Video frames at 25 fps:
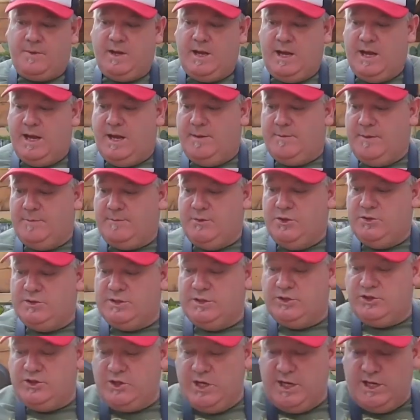I'm
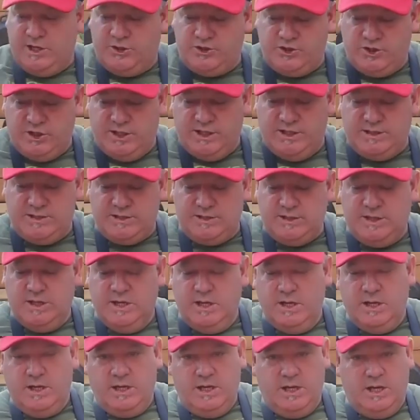using cheddar cheese,
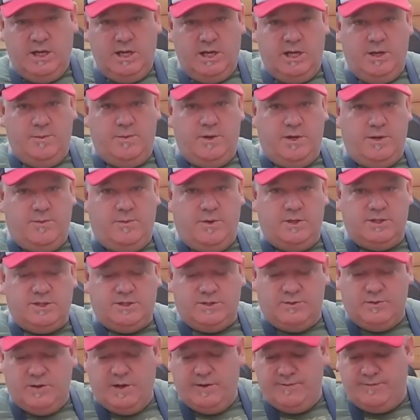a little bit of
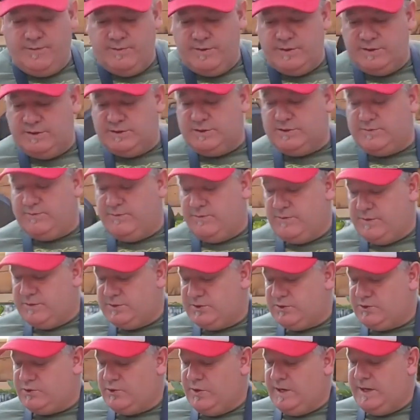mozzarella for the
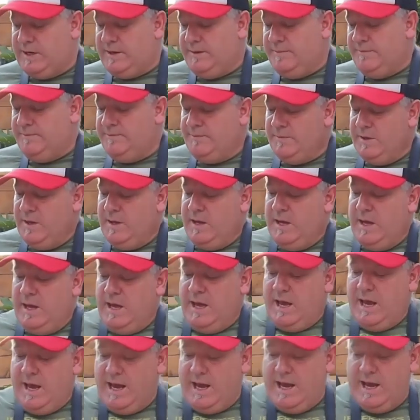string,
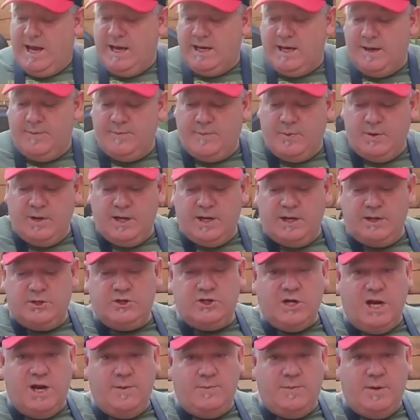and I'm putting
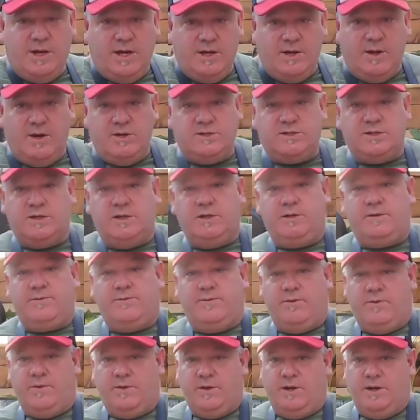jalapenos in it
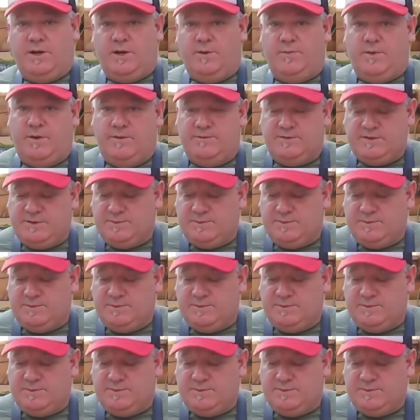for the little bit of